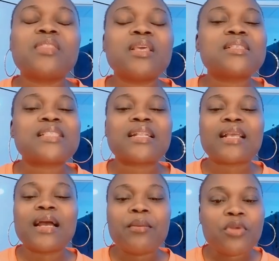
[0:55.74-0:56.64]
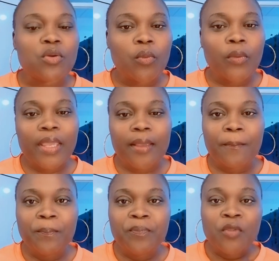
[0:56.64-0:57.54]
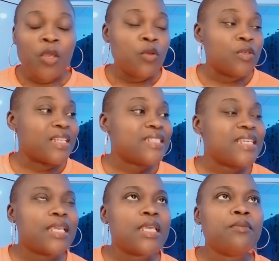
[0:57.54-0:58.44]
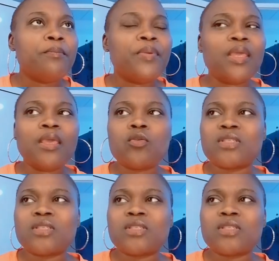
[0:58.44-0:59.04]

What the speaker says: things start coming your way. You start thinking big.